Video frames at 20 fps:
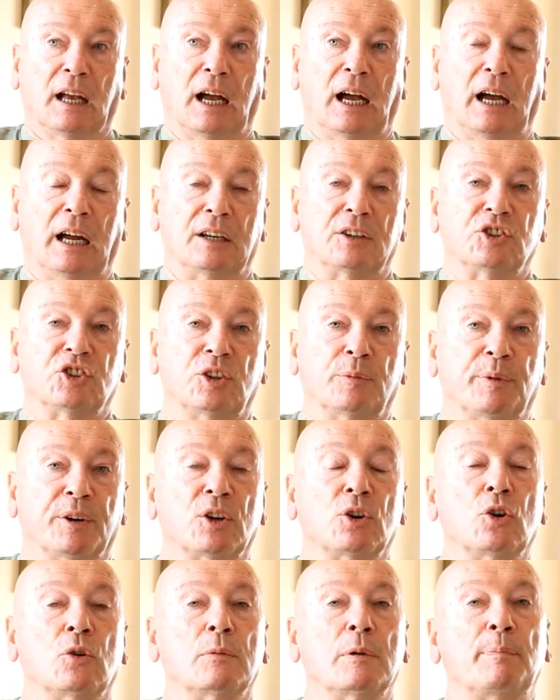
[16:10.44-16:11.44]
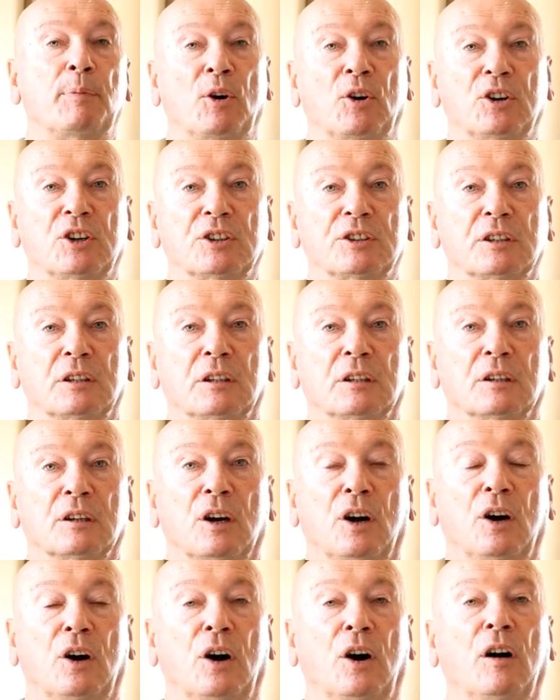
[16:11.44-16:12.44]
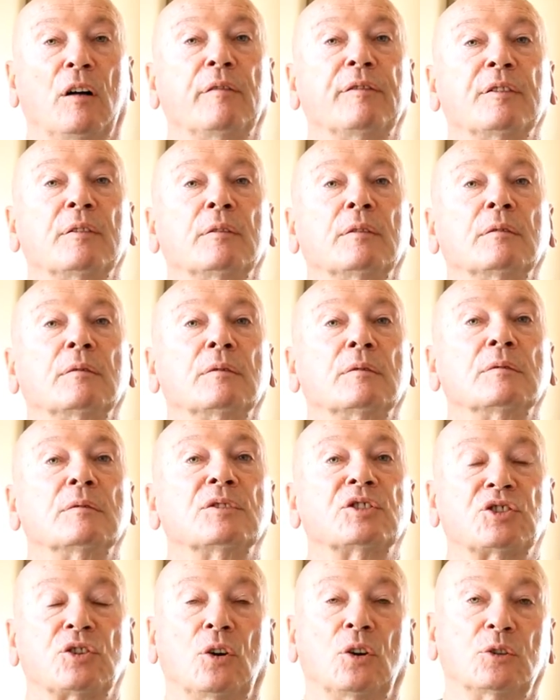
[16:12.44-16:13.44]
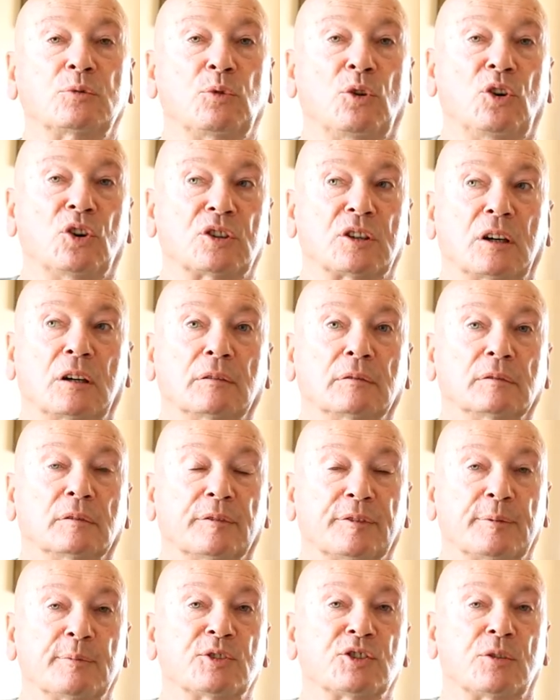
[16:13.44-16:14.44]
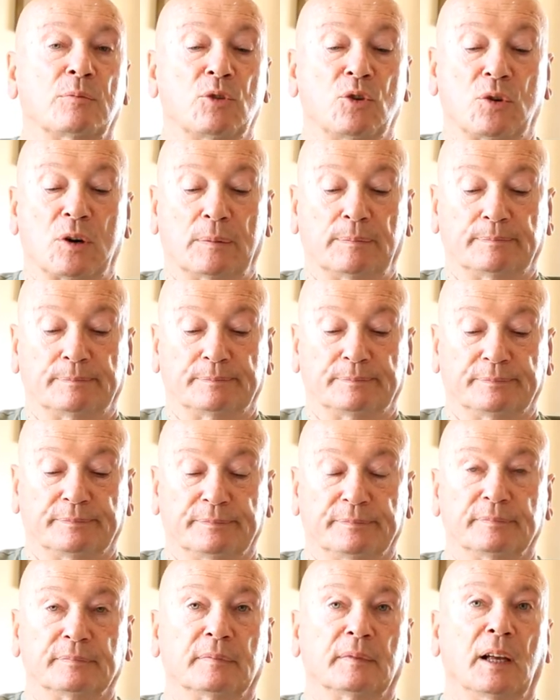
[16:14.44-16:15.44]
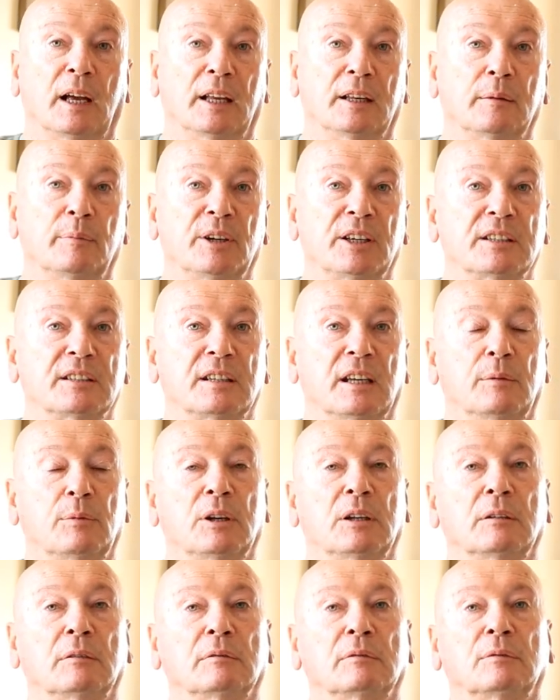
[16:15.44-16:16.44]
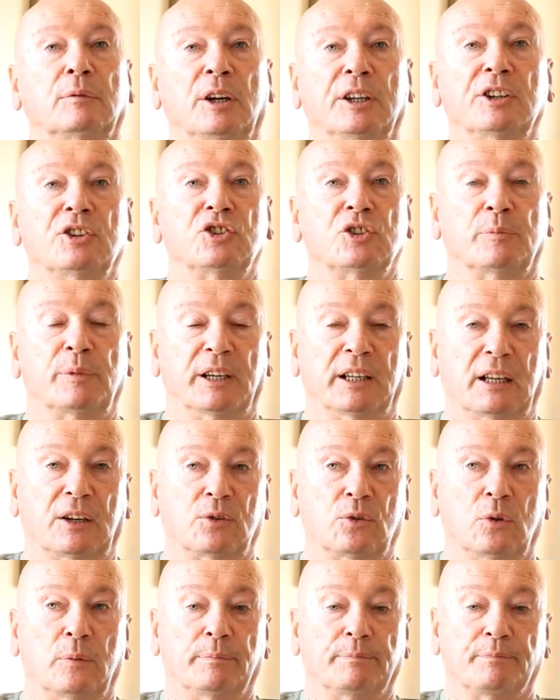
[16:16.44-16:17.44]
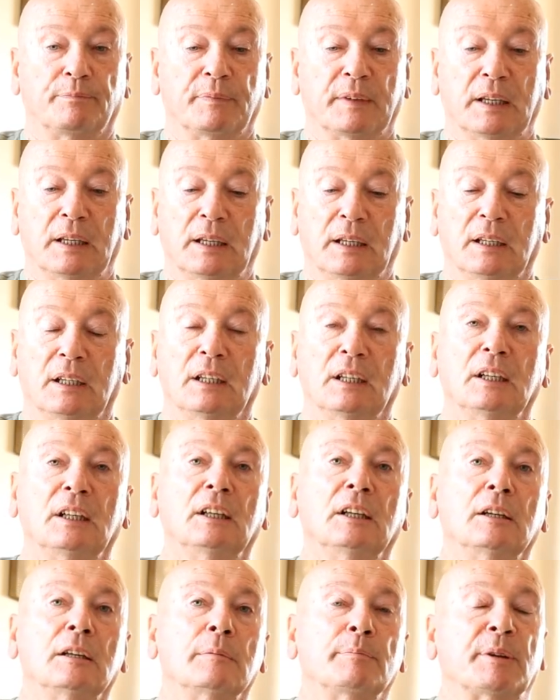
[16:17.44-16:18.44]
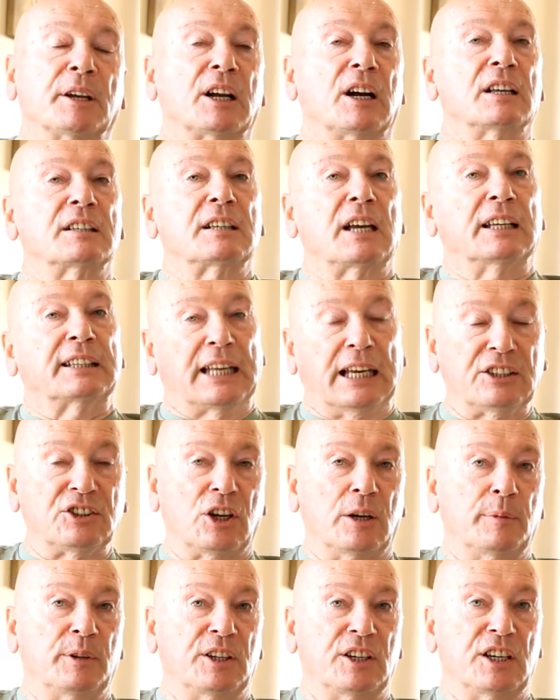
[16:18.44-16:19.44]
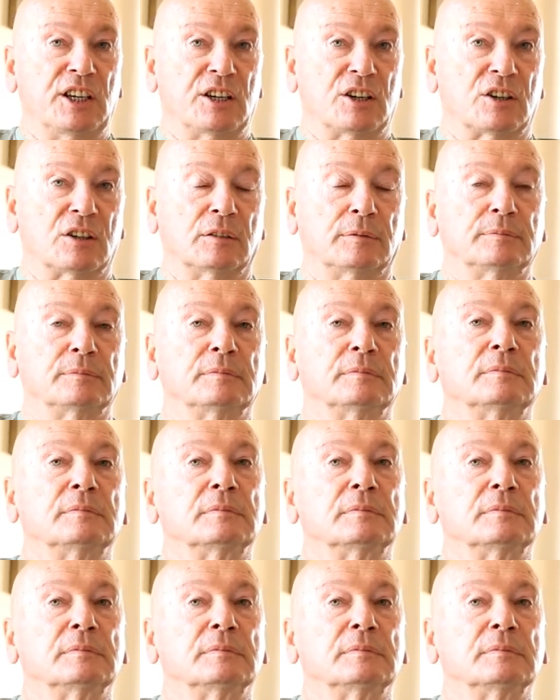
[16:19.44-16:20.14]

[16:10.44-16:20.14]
And she'd bring home a bucket of salt water from Tramore. And you might say, well, why did she bring that home? Because at that time of the year,